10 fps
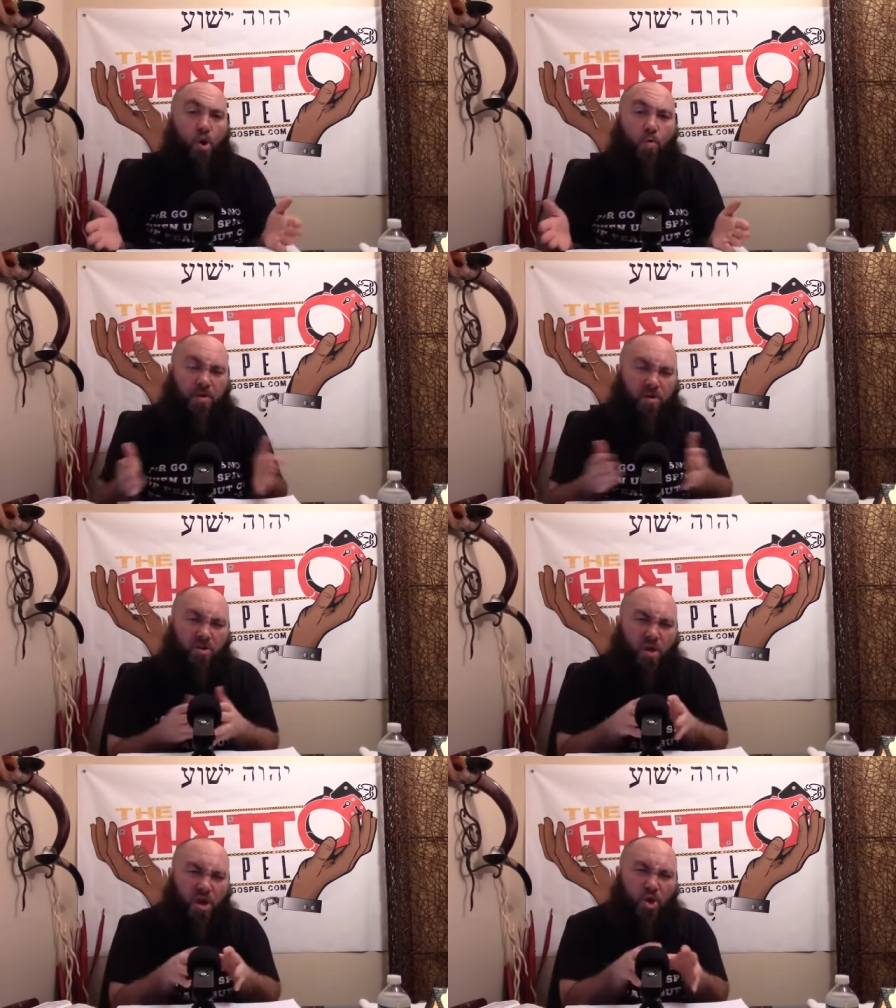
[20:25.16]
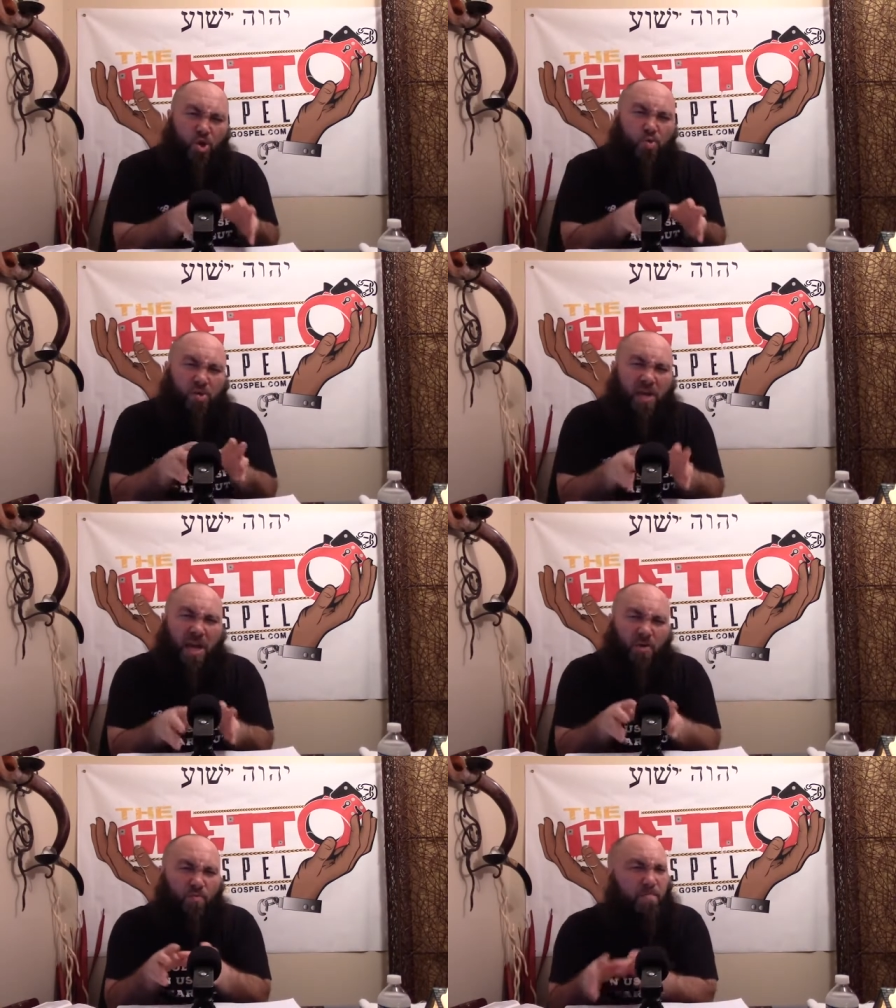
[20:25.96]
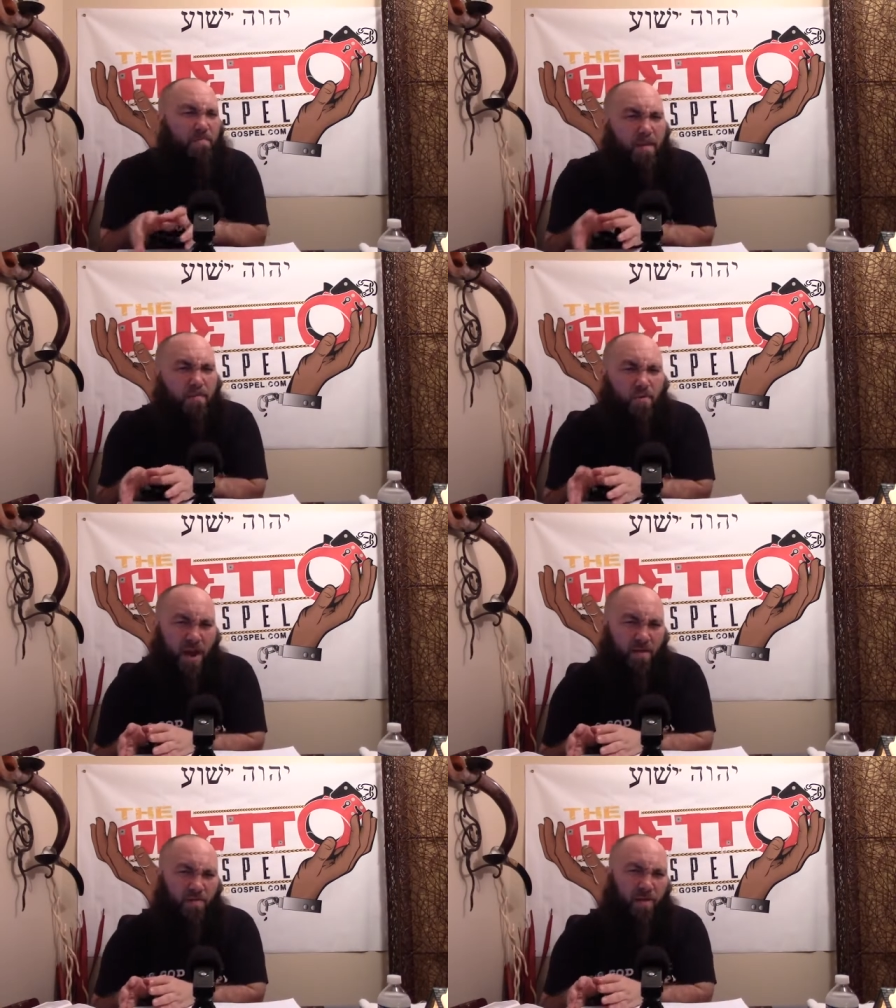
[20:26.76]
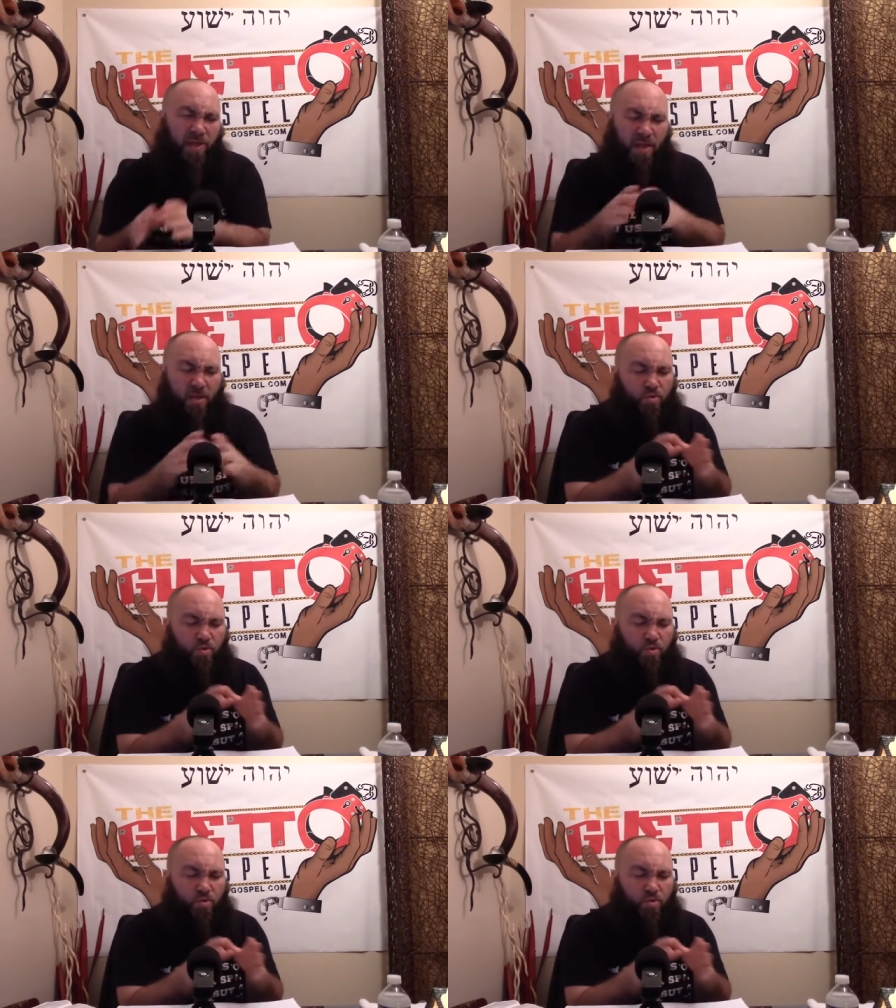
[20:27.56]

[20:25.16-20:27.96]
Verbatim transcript: know it because you can't remember everything.